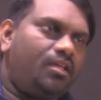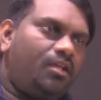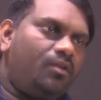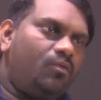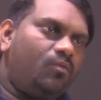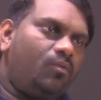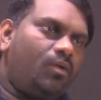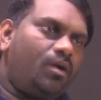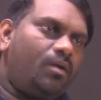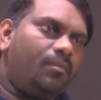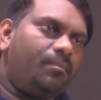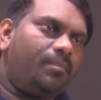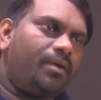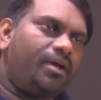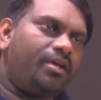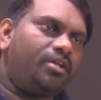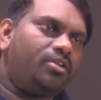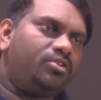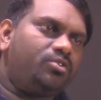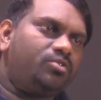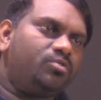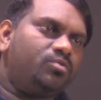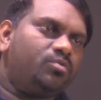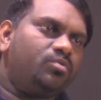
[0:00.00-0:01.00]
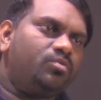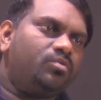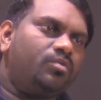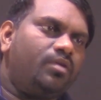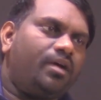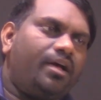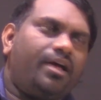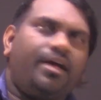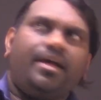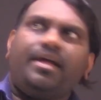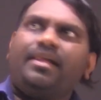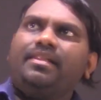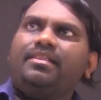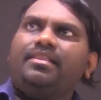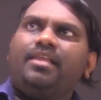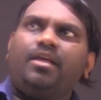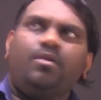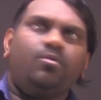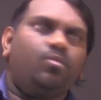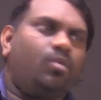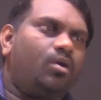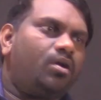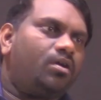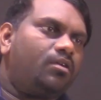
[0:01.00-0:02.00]
then 1 by 2 and
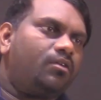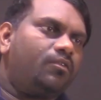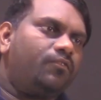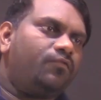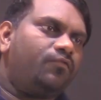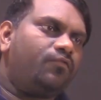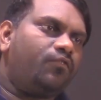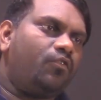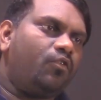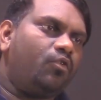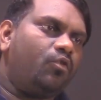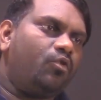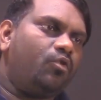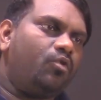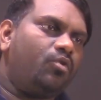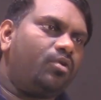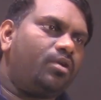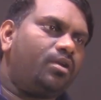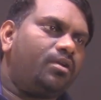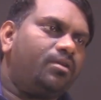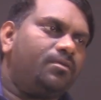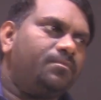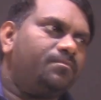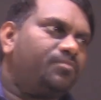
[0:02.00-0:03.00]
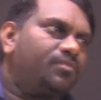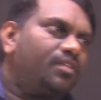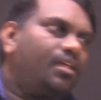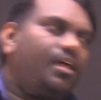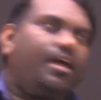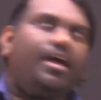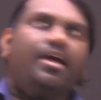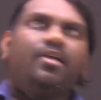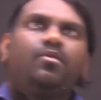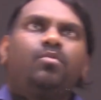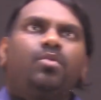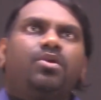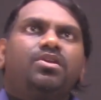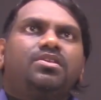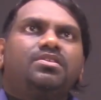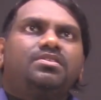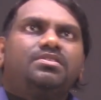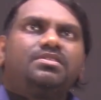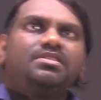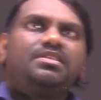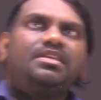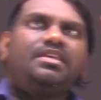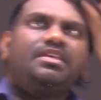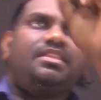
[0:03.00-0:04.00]
then what? 4. And what
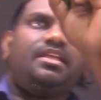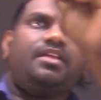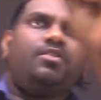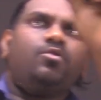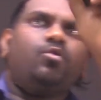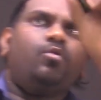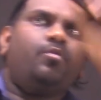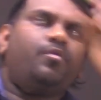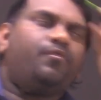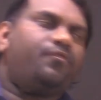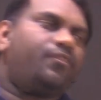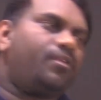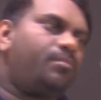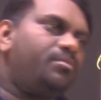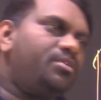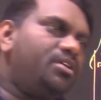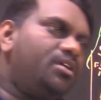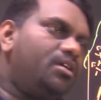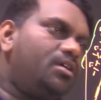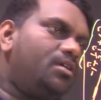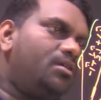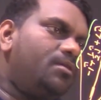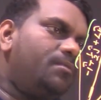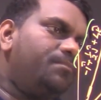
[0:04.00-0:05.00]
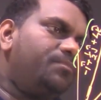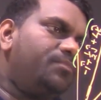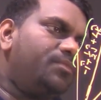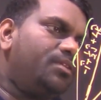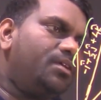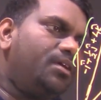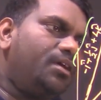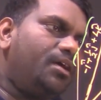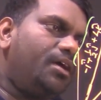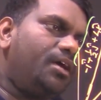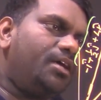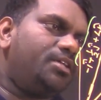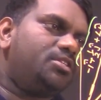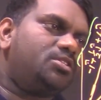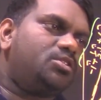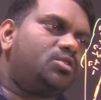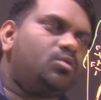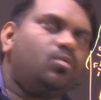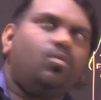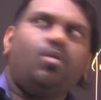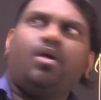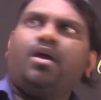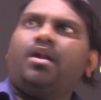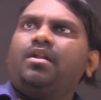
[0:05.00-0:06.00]
is C then over from here?
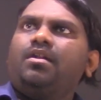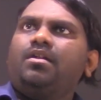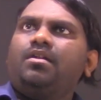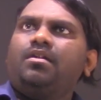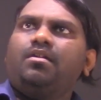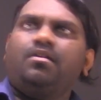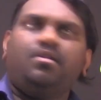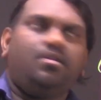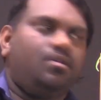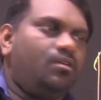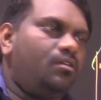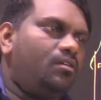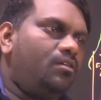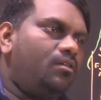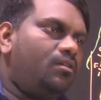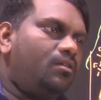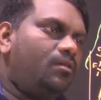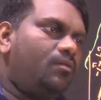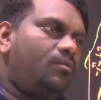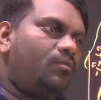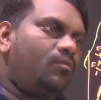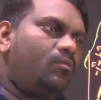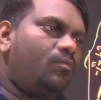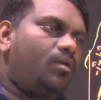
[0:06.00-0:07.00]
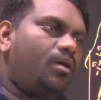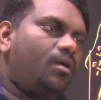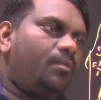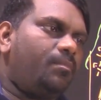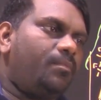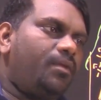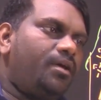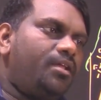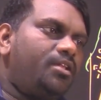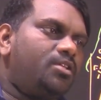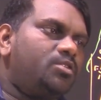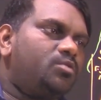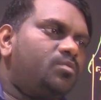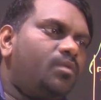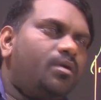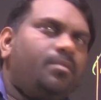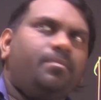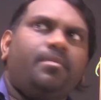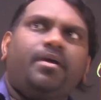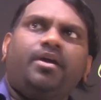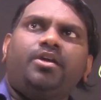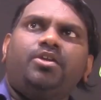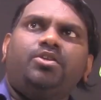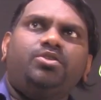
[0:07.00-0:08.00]
It's 1
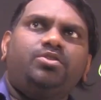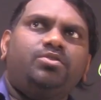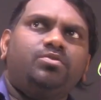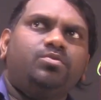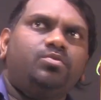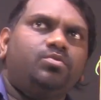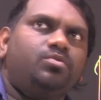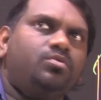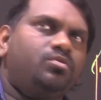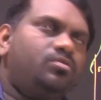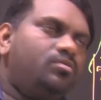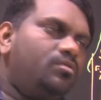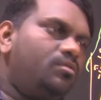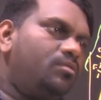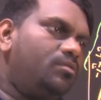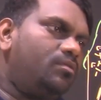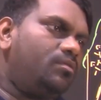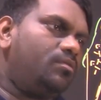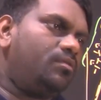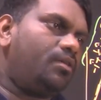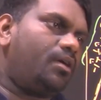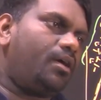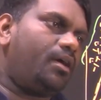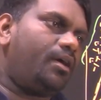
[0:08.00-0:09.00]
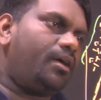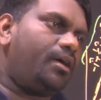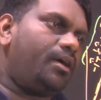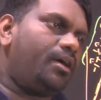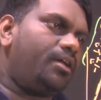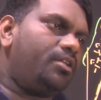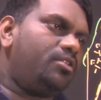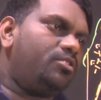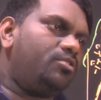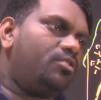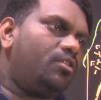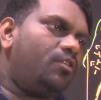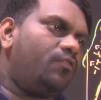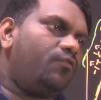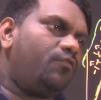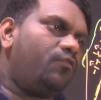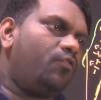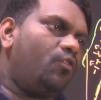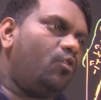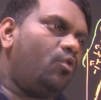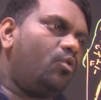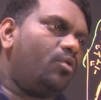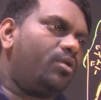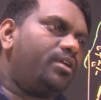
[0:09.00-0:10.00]
-1 by 2 and your
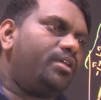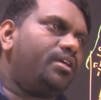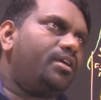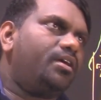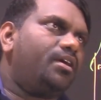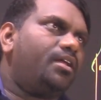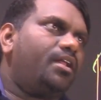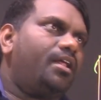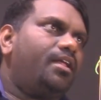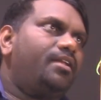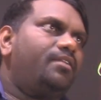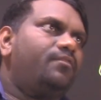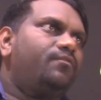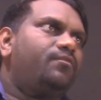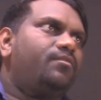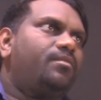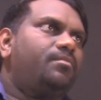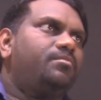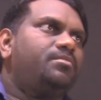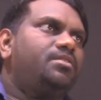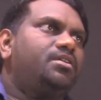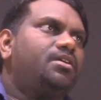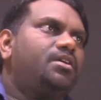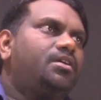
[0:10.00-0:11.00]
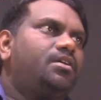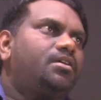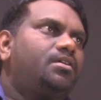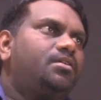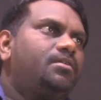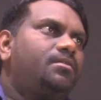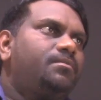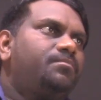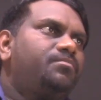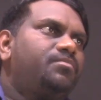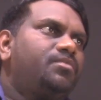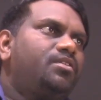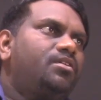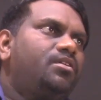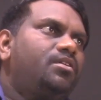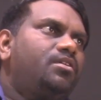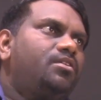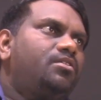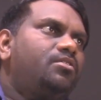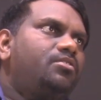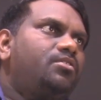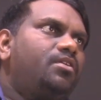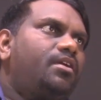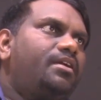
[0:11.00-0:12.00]
4 dear, and from here
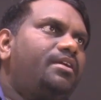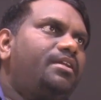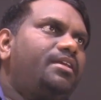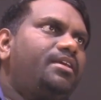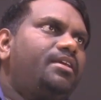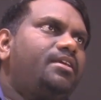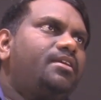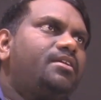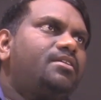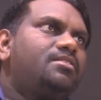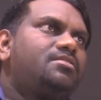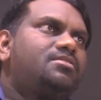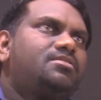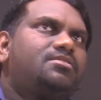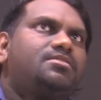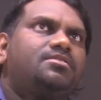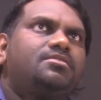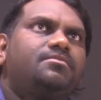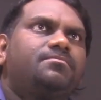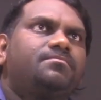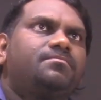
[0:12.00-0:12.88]
your D is